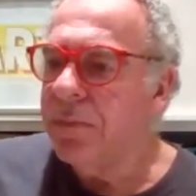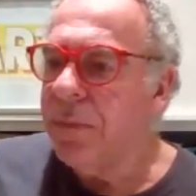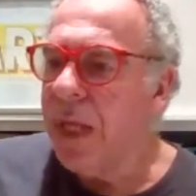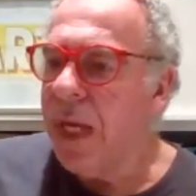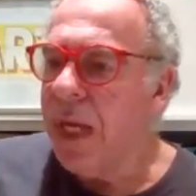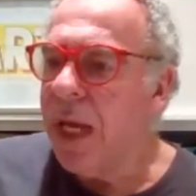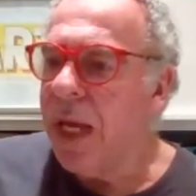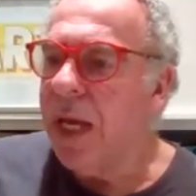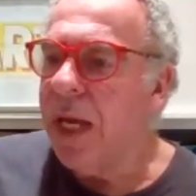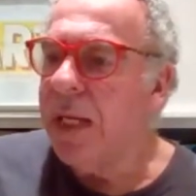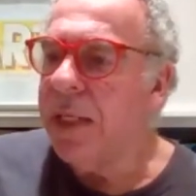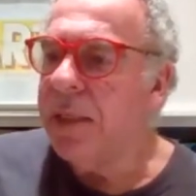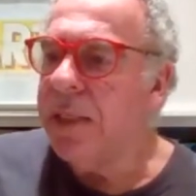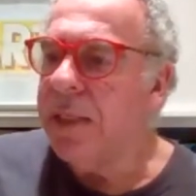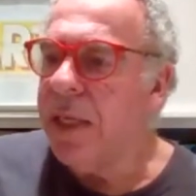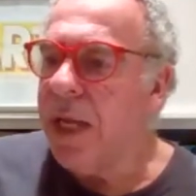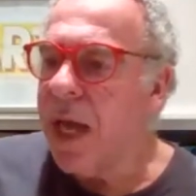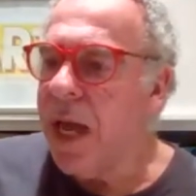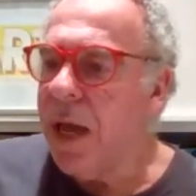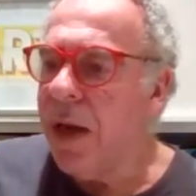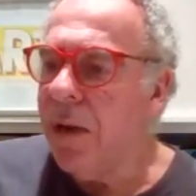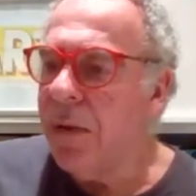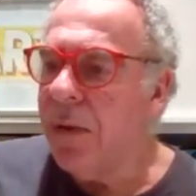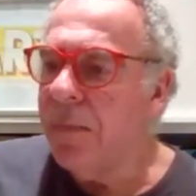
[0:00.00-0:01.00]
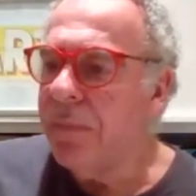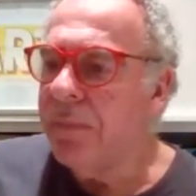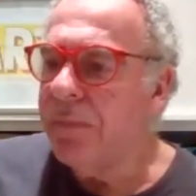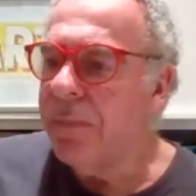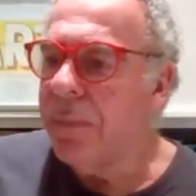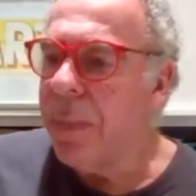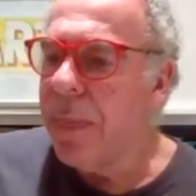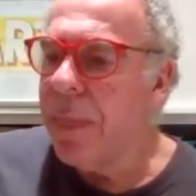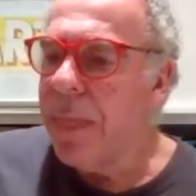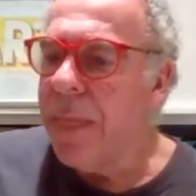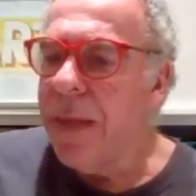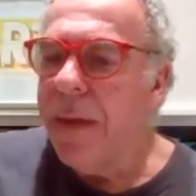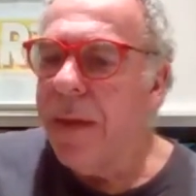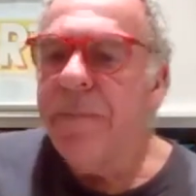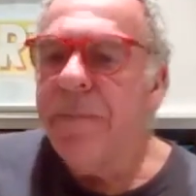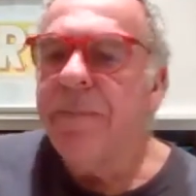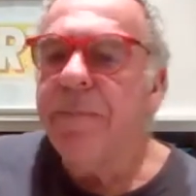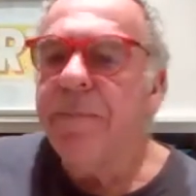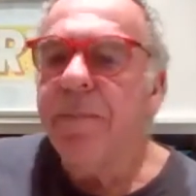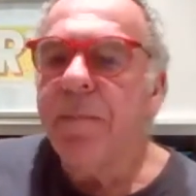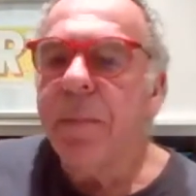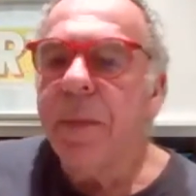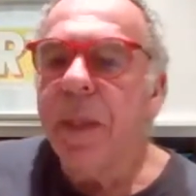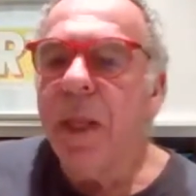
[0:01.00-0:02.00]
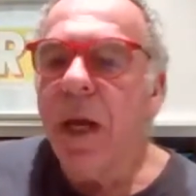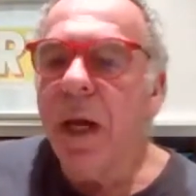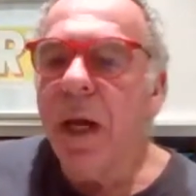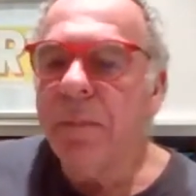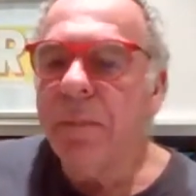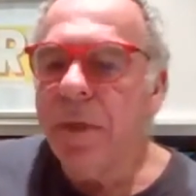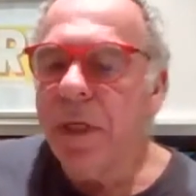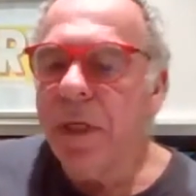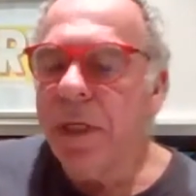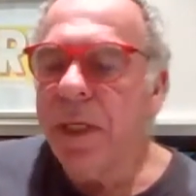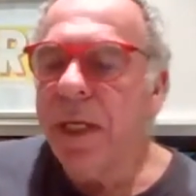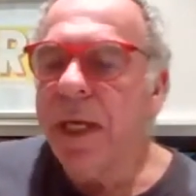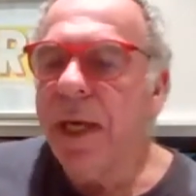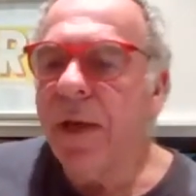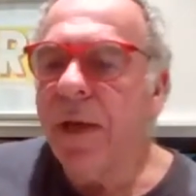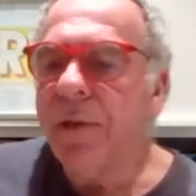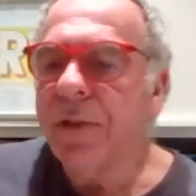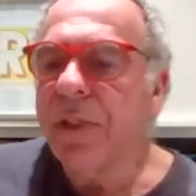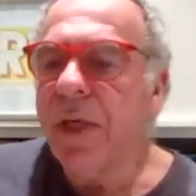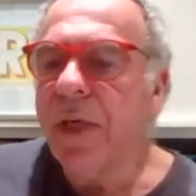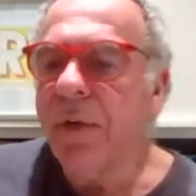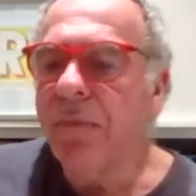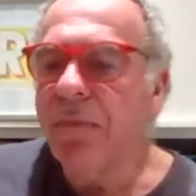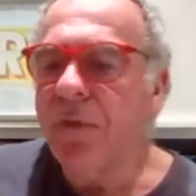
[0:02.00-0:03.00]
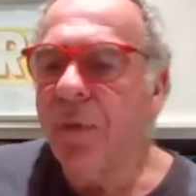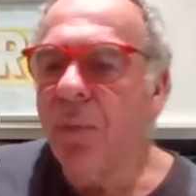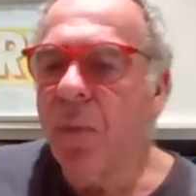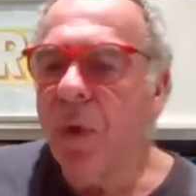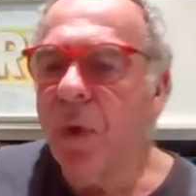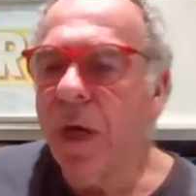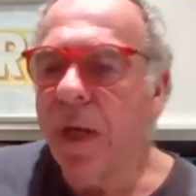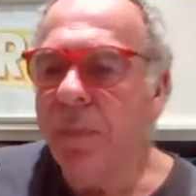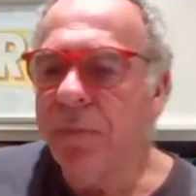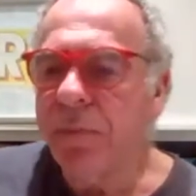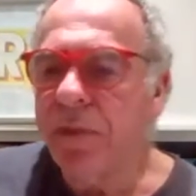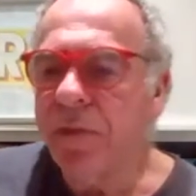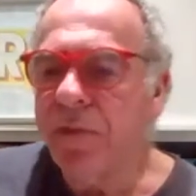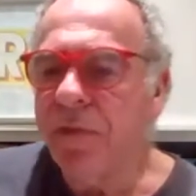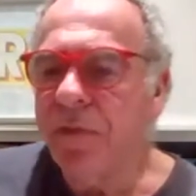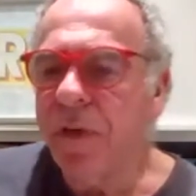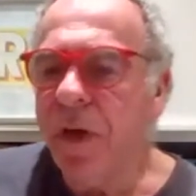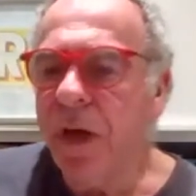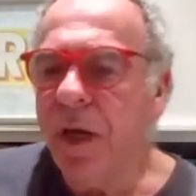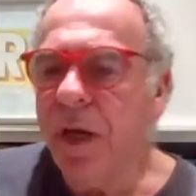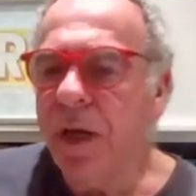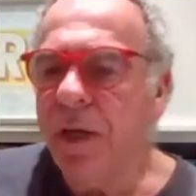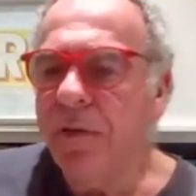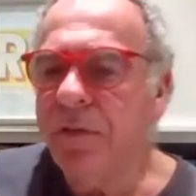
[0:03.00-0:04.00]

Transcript: And now, I'm going to count up from 1 up to 5.